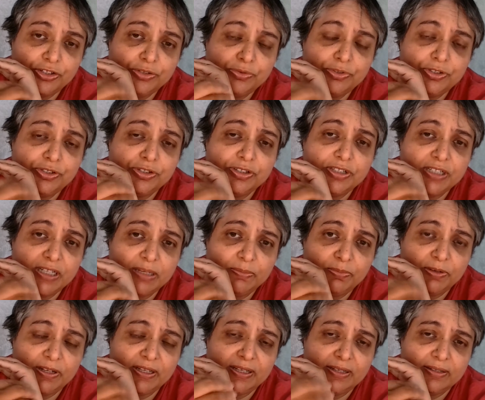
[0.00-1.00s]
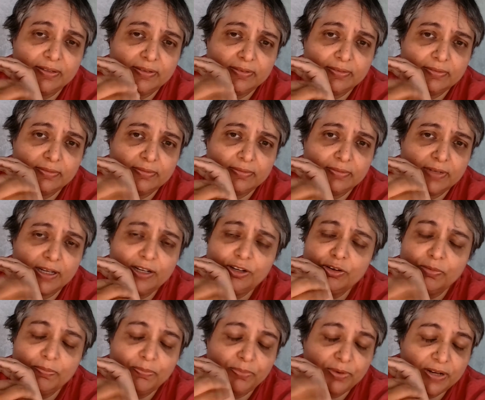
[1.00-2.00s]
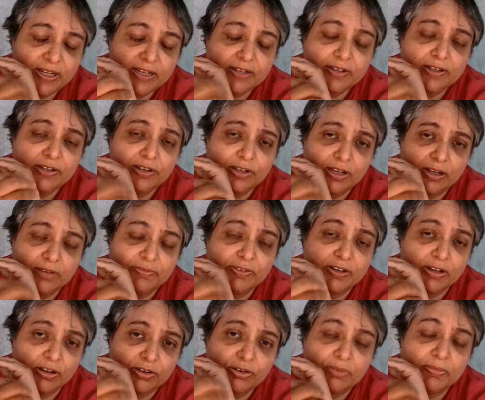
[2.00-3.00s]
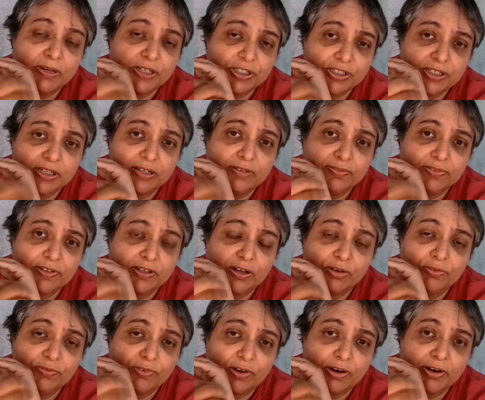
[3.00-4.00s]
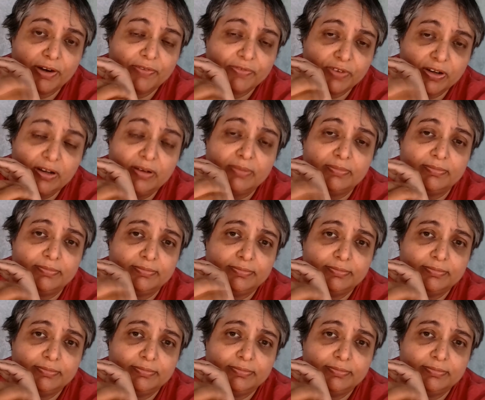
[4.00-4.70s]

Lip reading: I choose to deeply and completely love and honor myself and how far I've come.